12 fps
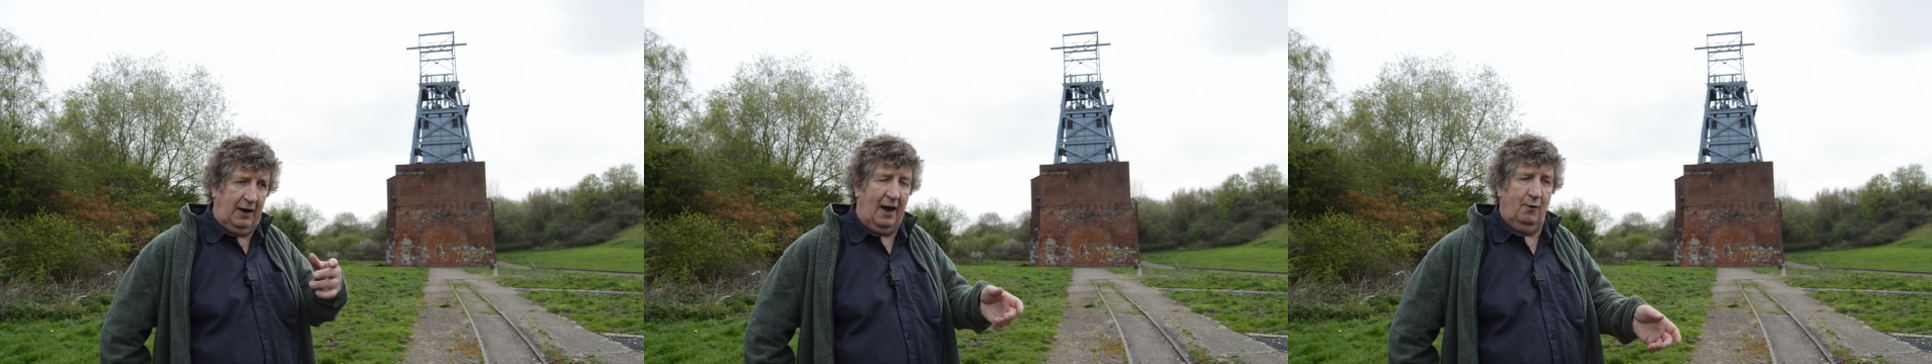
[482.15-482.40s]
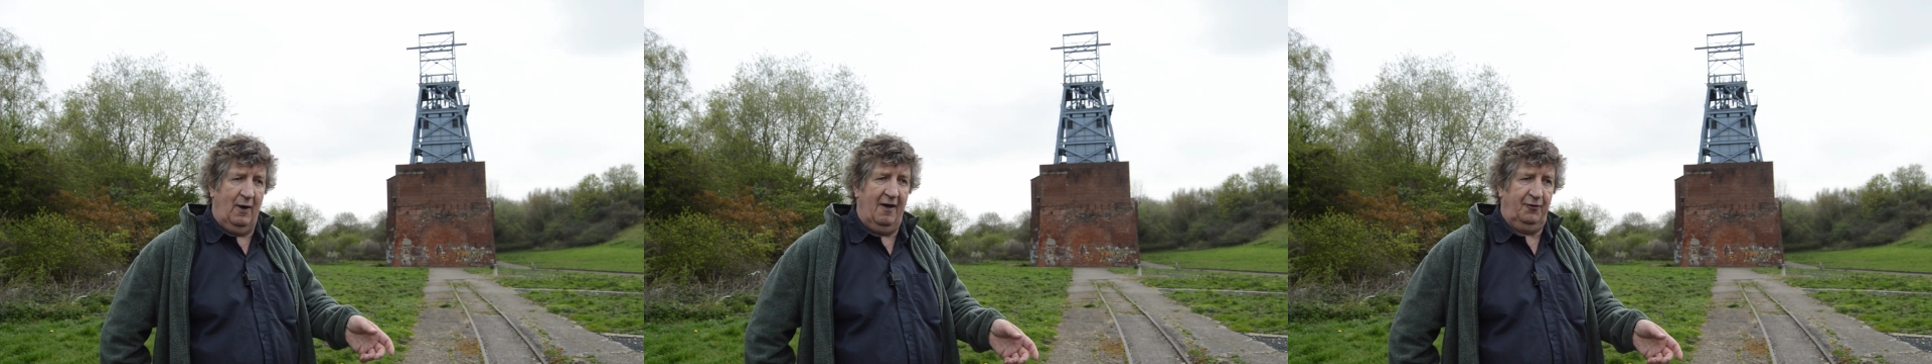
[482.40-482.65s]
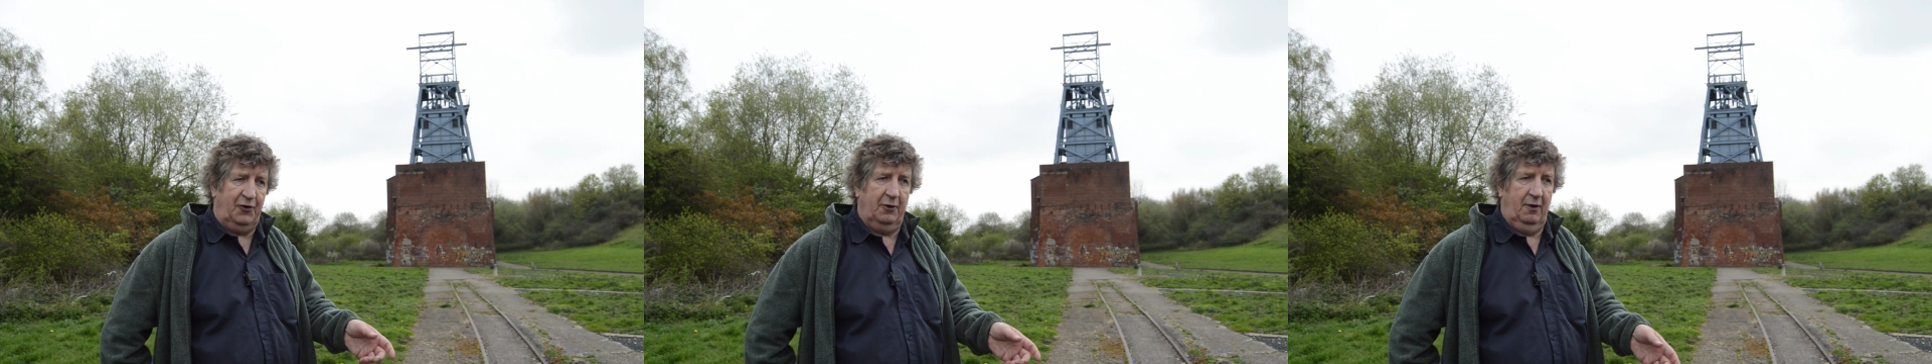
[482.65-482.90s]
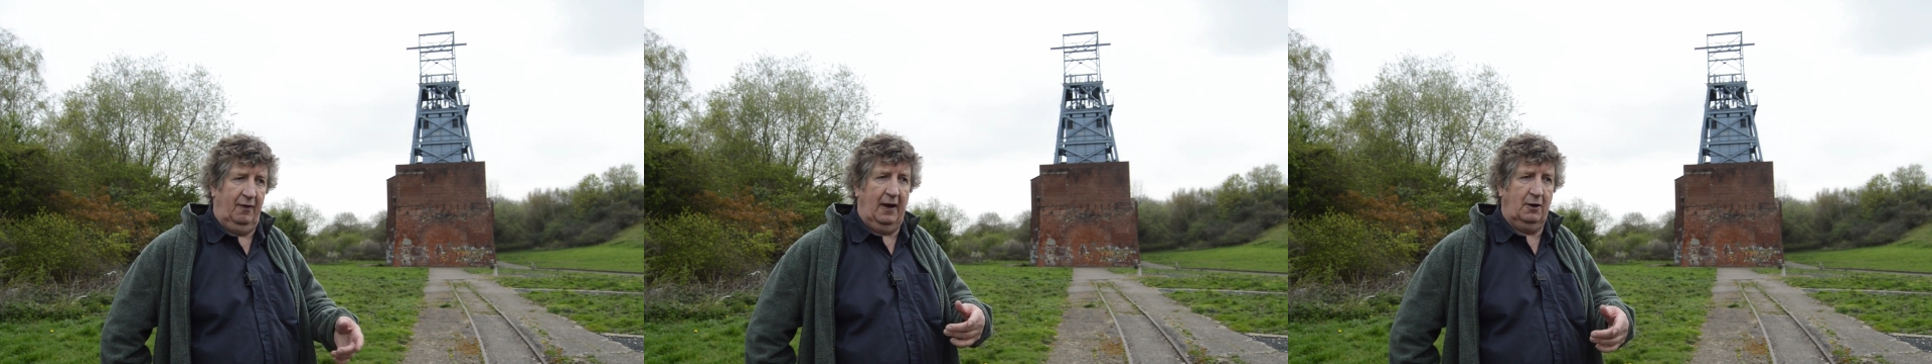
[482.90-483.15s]
get wet
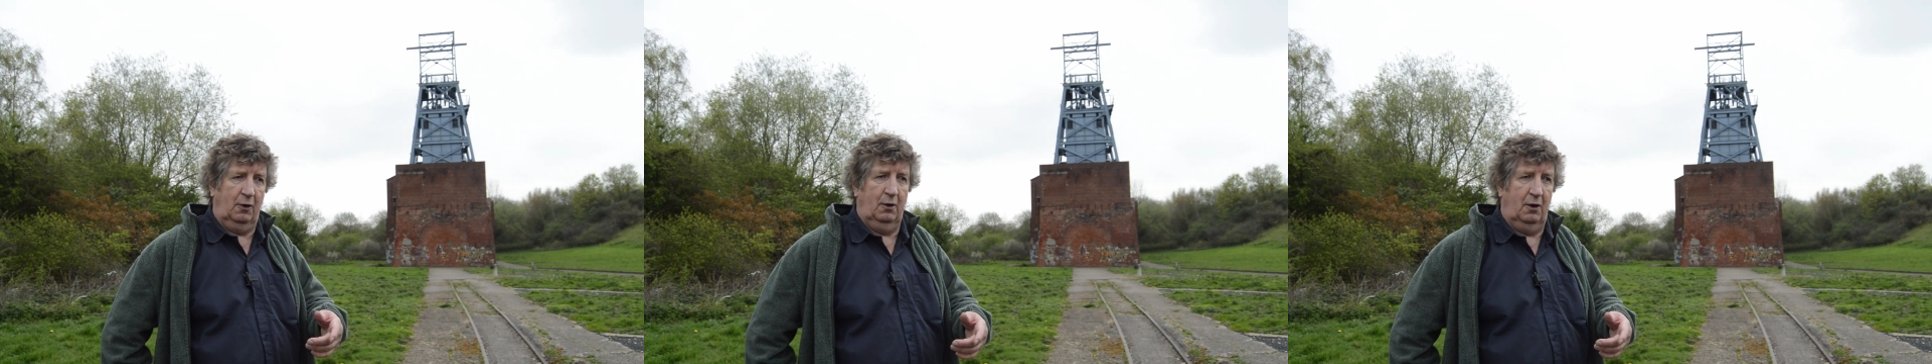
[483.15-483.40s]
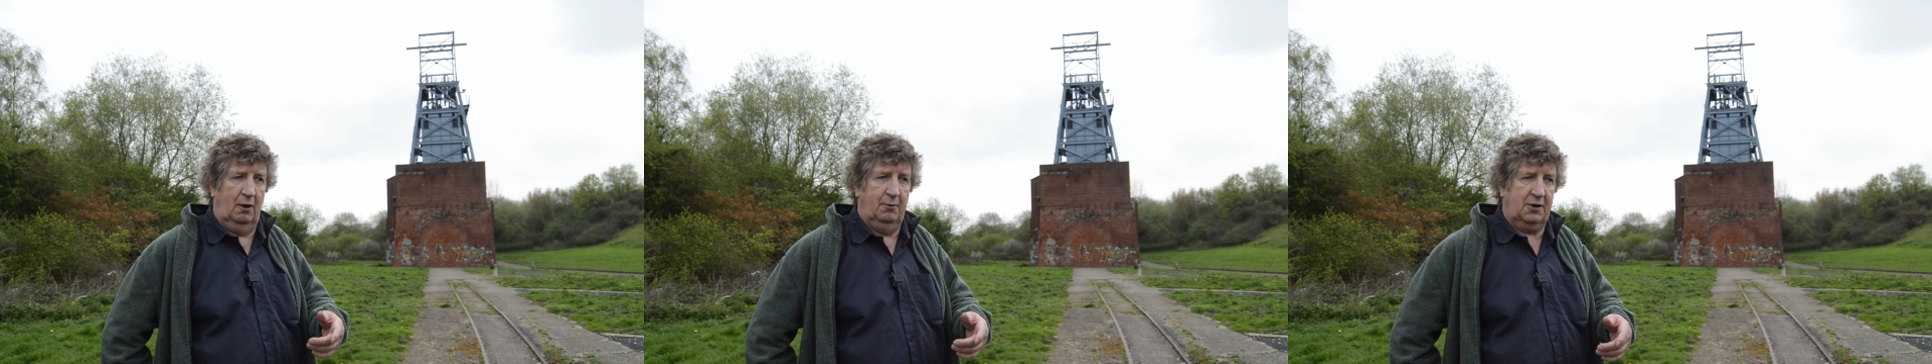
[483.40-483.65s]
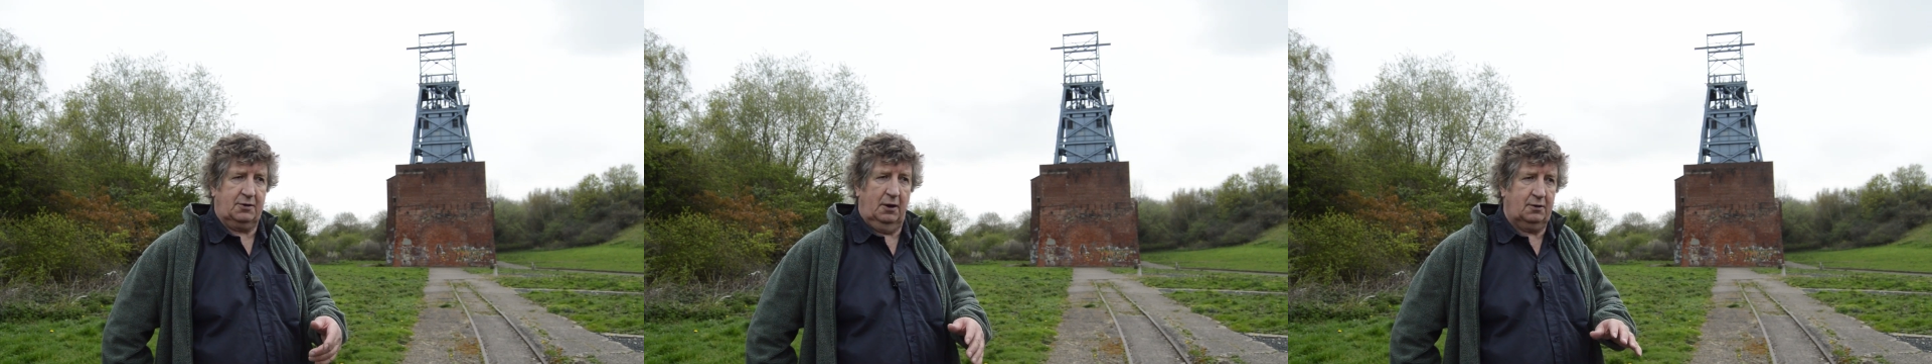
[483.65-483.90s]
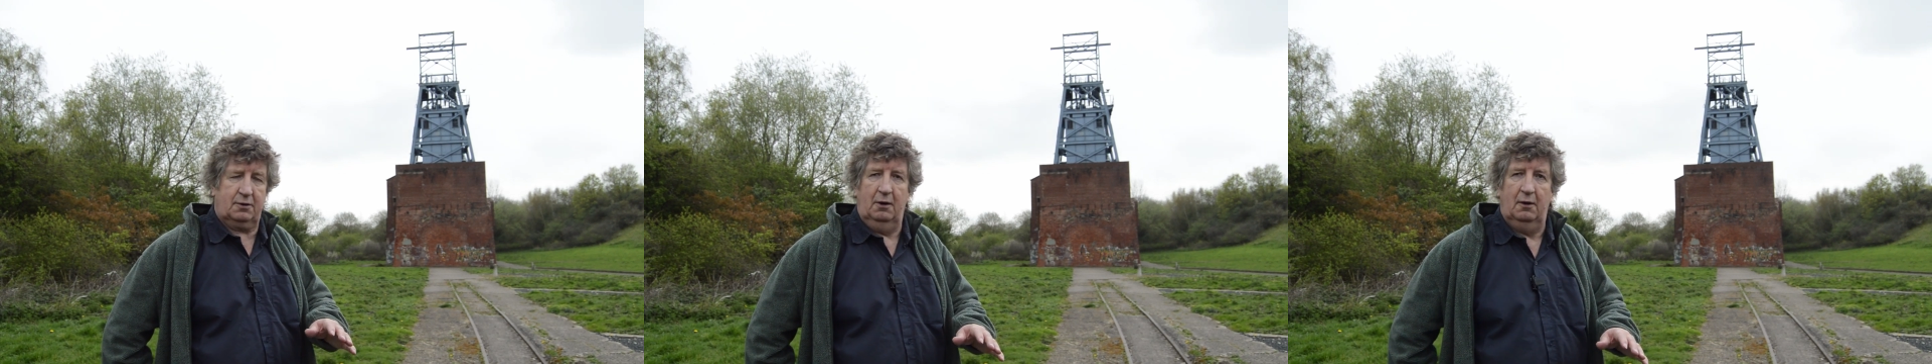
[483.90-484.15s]
through and then go home," he
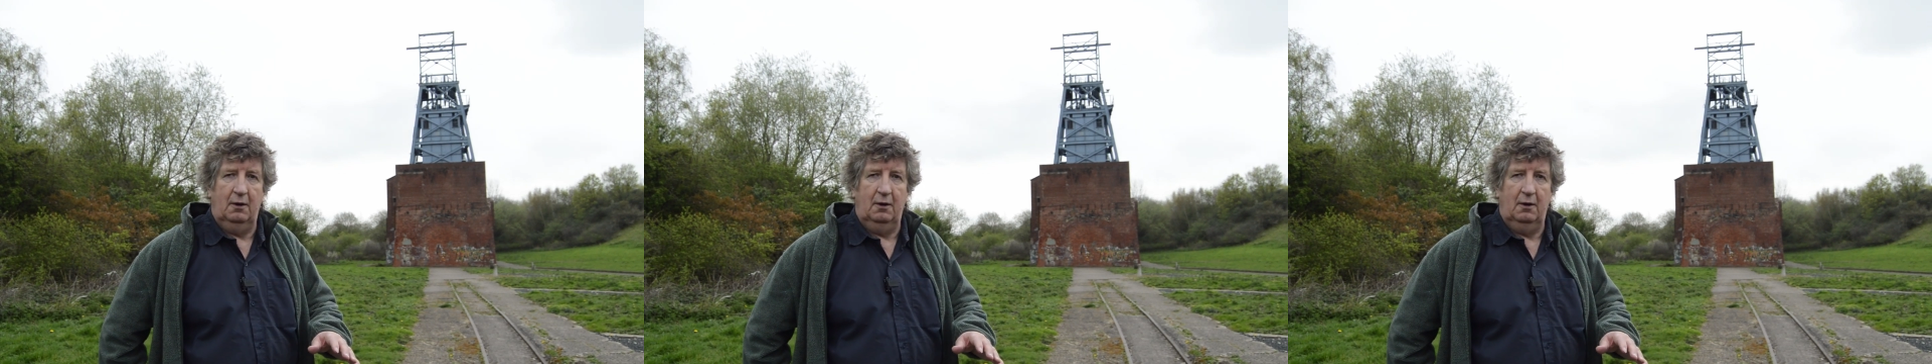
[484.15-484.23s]
says.